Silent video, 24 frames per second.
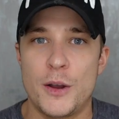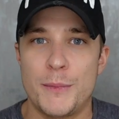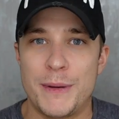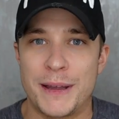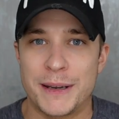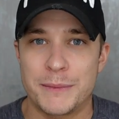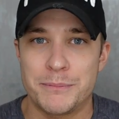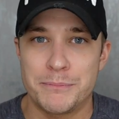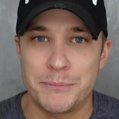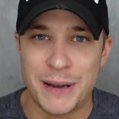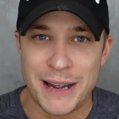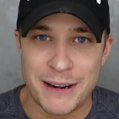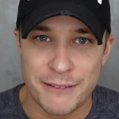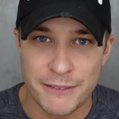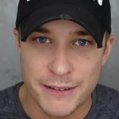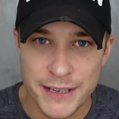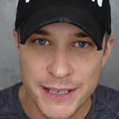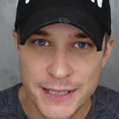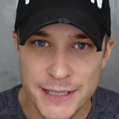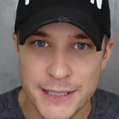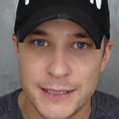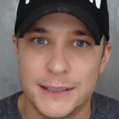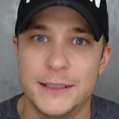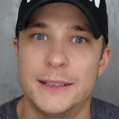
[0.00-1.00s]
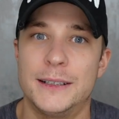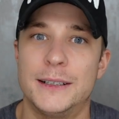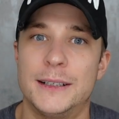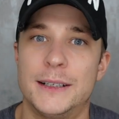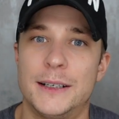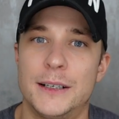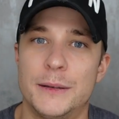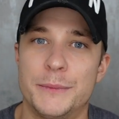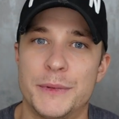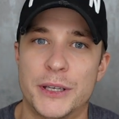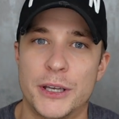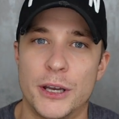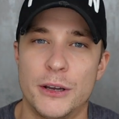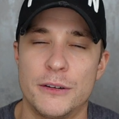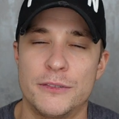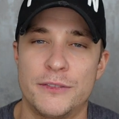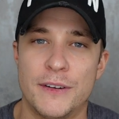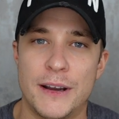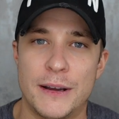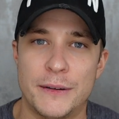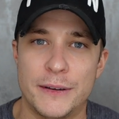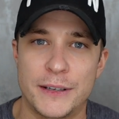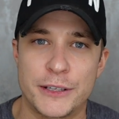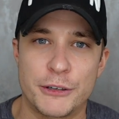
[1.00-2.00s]
Adam Barrie. I'm the
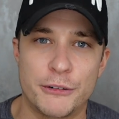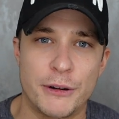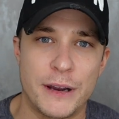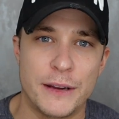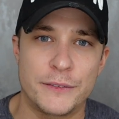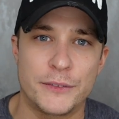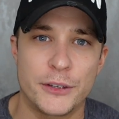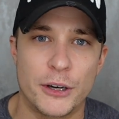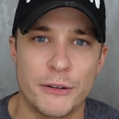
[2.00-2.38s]
co-founder, creative